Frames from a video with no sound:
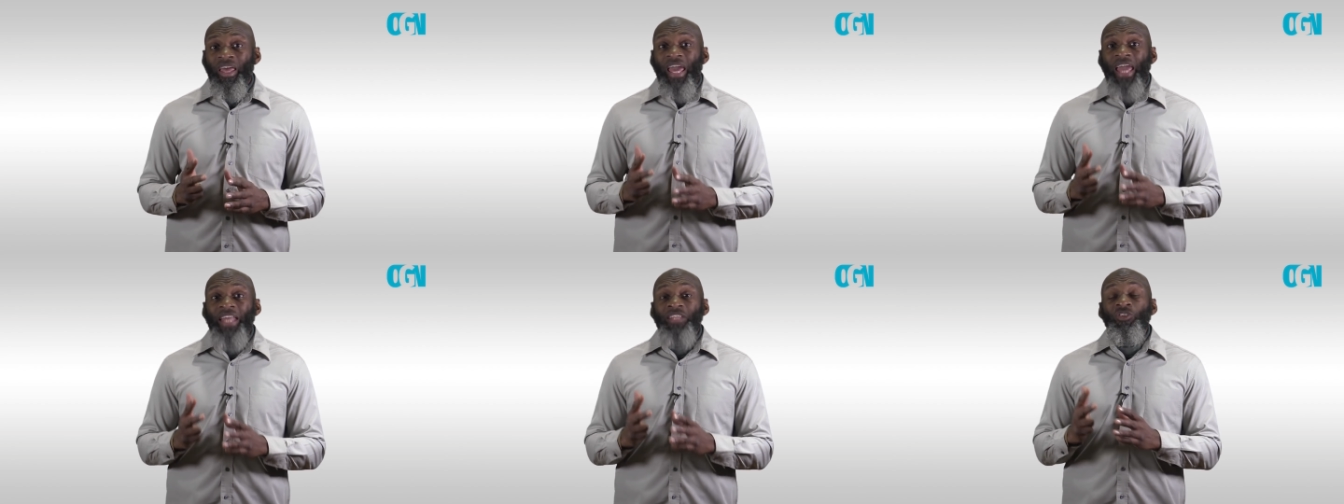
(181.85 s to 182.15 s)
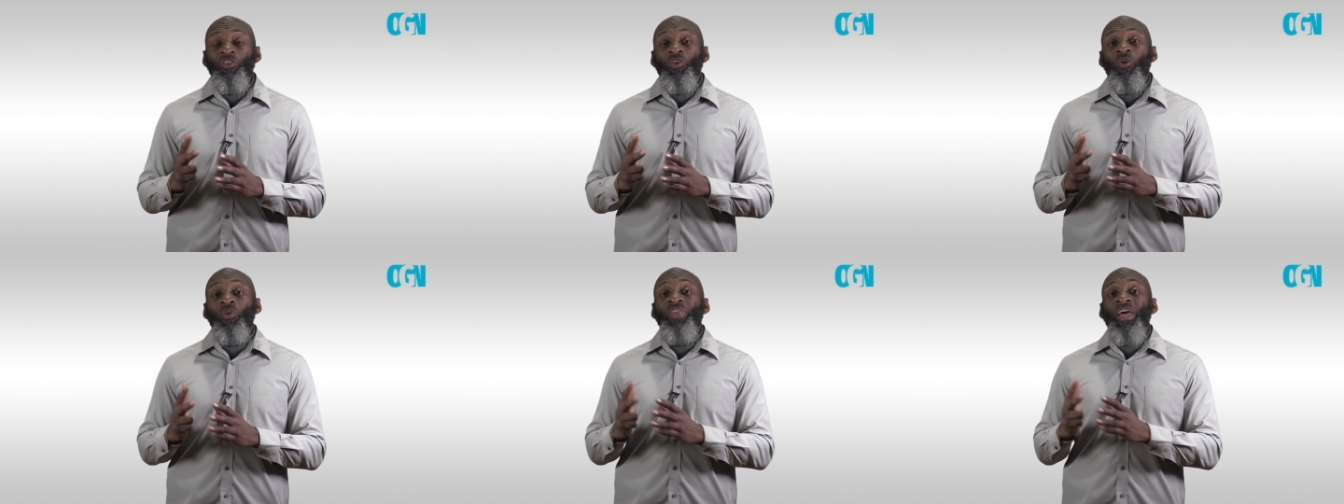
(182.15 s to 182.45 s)
and
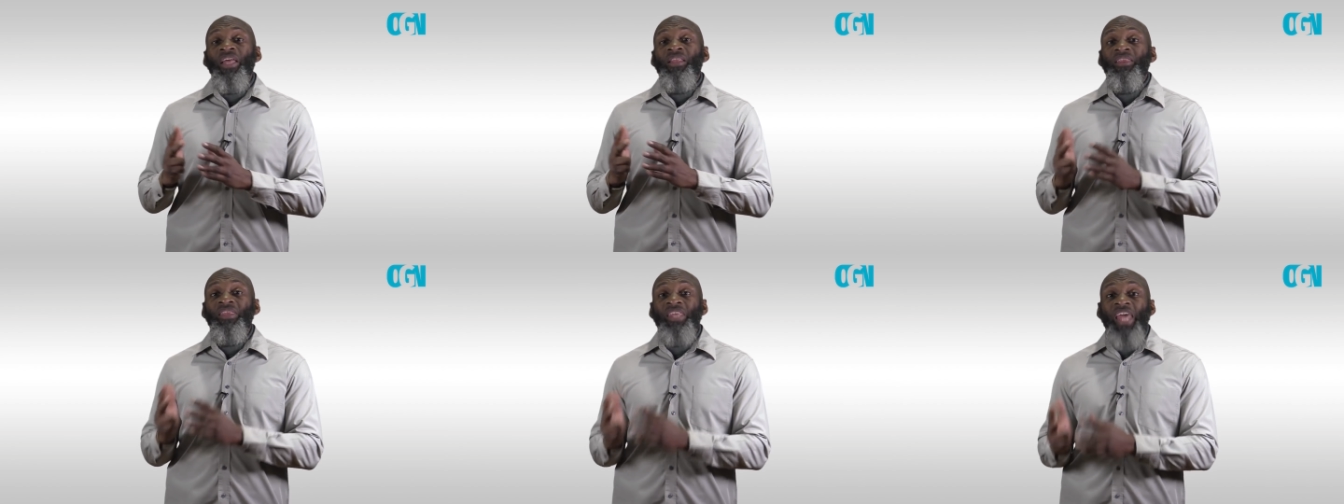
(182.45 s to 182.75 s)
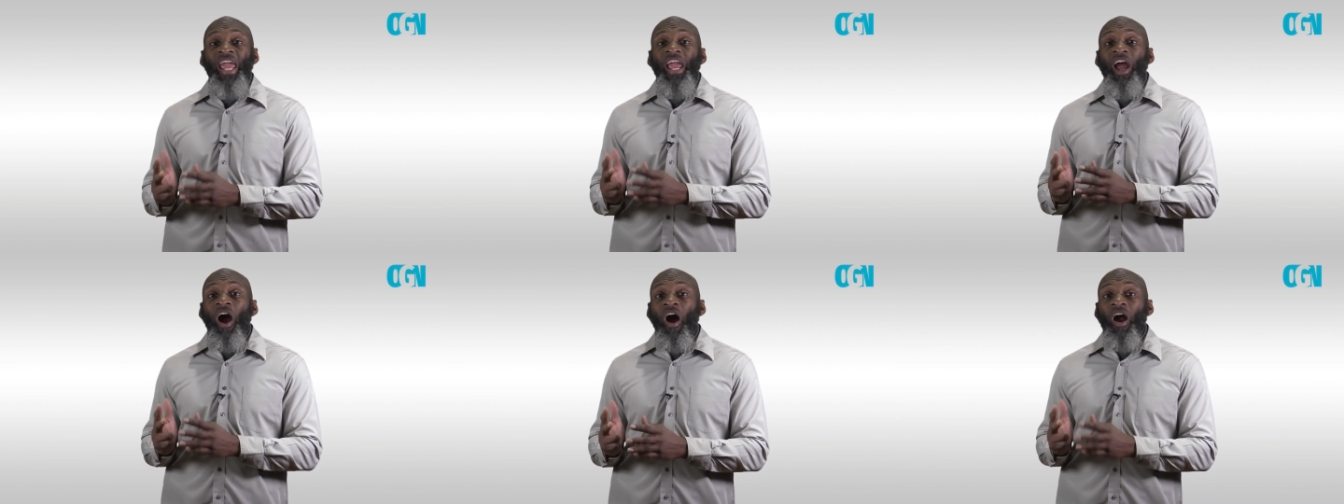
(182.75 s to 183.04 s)
so that
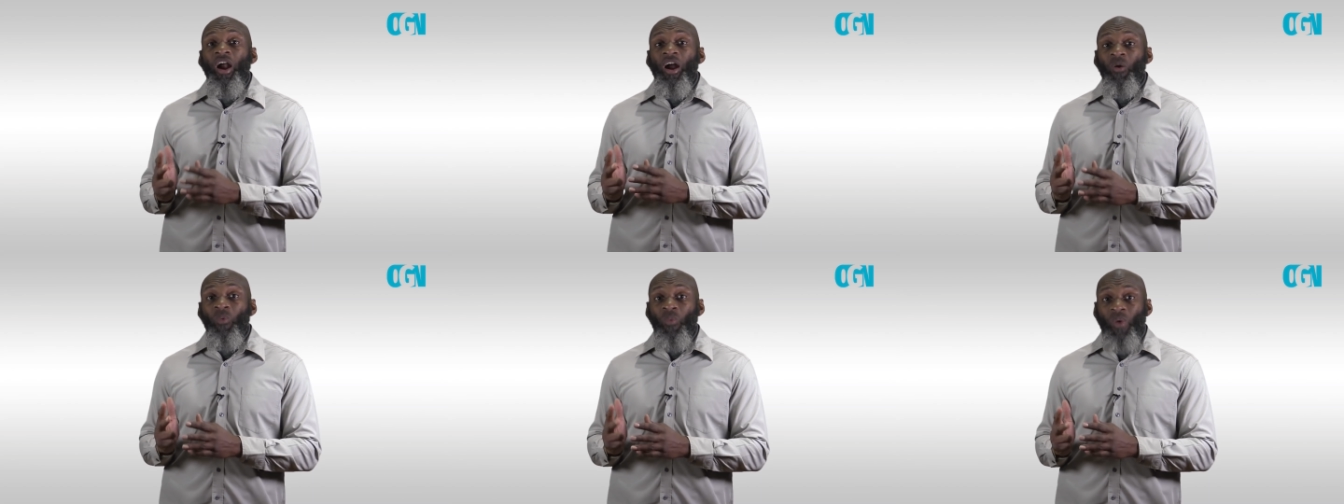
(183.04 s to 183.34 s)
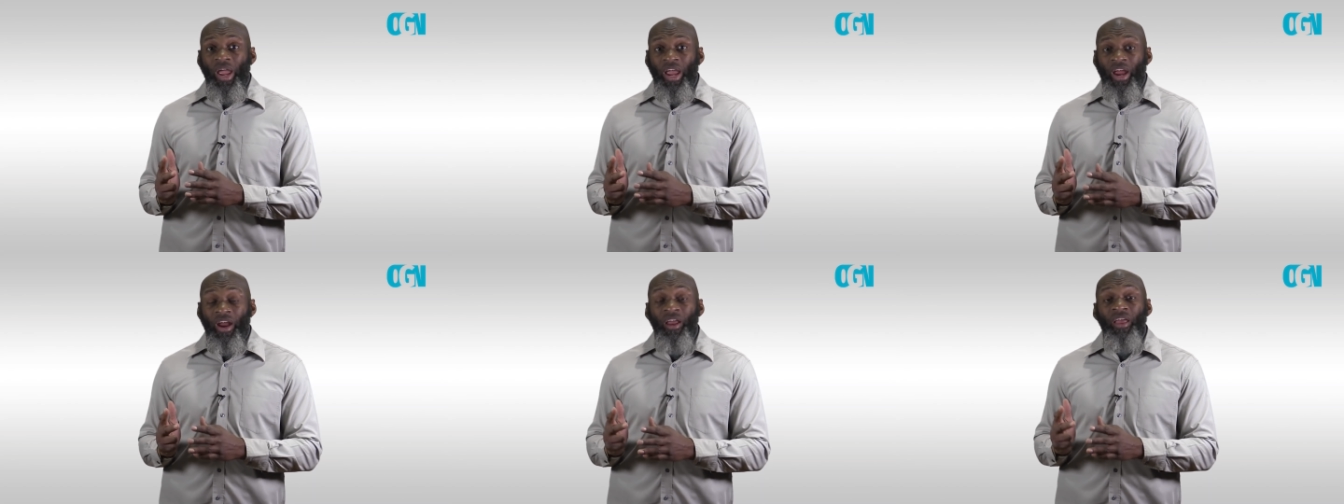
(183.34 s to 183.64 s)
they are
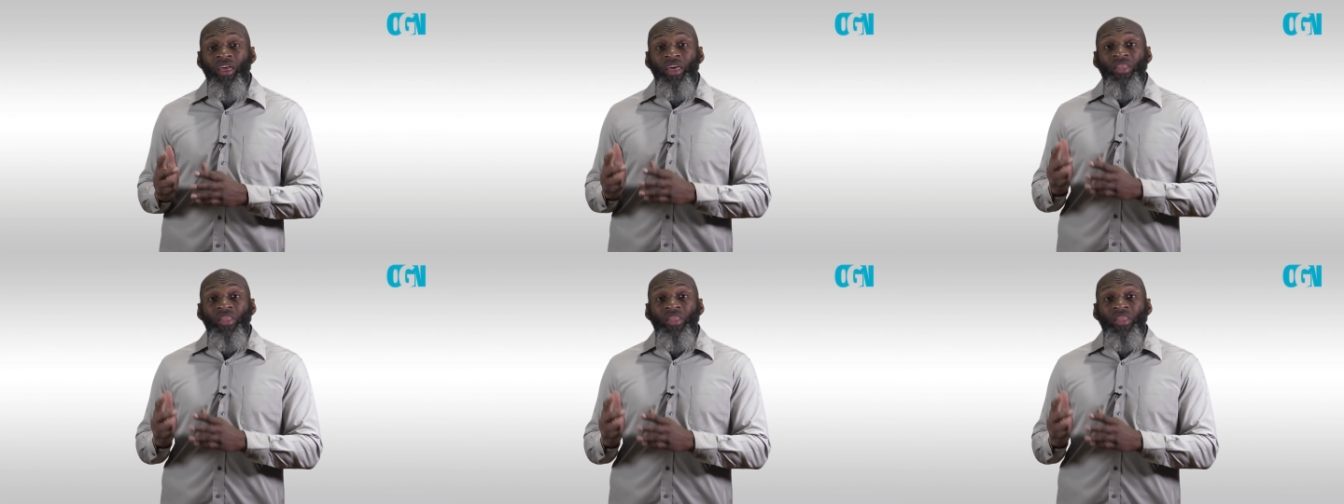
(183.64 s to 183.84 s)
aware